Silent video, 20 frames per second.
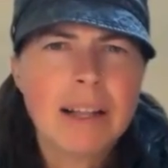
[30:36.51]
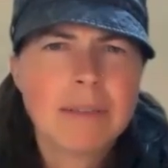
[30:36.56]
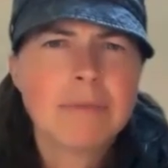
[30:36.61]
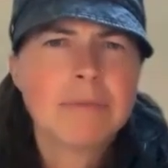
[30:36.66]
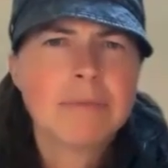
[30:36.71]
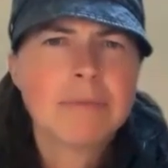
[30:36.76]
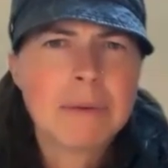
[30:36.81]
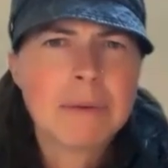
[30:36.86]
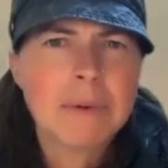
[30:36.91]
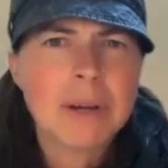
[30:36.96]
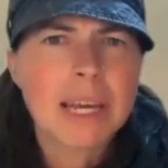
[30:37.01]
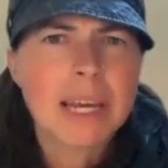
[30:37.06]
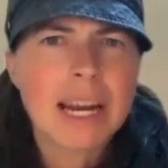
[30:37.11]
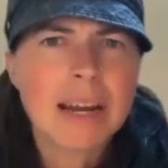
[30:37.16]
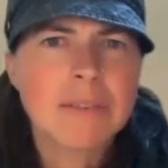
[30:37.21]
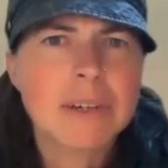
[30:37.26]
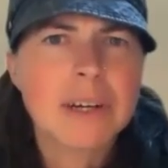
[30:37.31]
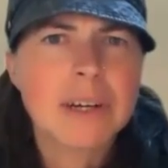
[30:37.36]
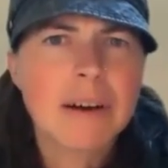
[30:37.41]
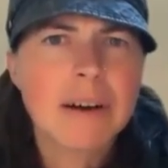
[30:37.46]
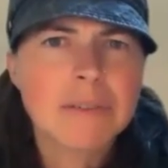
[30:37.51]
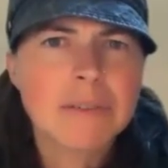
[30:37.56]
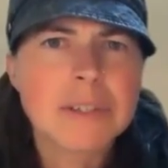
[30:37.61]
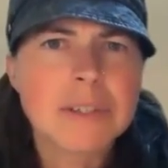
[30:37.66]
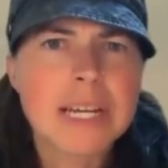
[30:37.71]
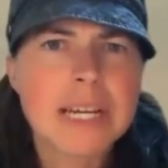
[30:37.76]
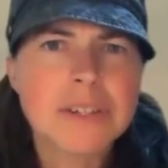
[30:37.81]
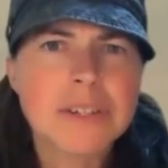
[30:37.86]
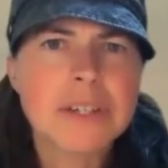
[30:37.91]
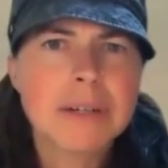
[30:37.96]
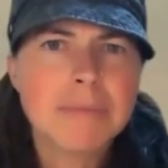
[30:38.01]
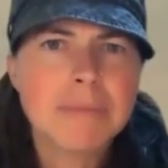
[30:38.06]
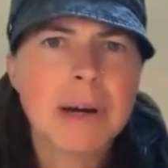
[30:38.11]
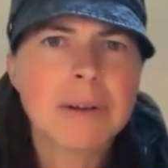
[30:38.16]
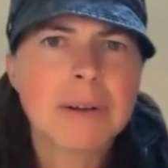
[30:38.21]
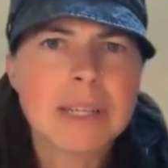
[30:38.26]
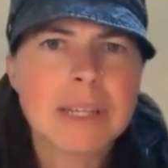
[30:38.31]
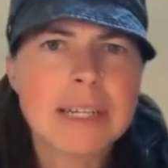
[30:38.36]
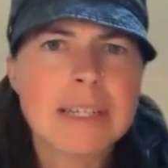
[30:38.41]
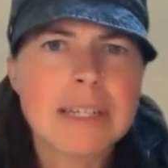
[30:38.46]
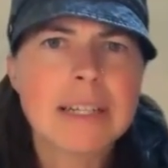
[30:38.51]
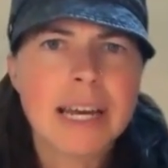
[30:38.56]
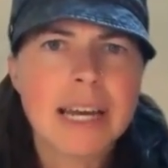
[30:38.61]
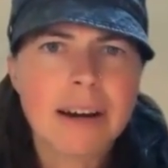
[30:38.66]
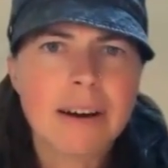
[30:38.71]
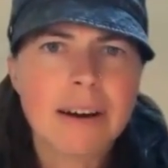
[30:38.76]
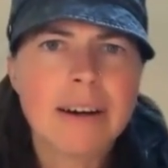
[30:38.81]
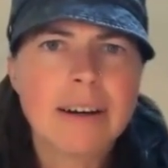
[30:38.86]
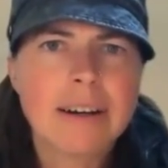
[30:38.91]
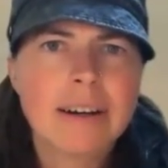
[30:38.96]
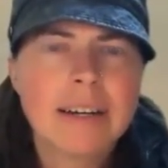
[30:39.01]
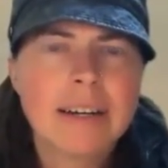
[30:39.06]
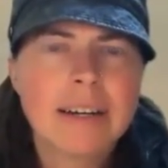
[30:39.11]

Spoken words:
and maybe we can have a conversation about this later.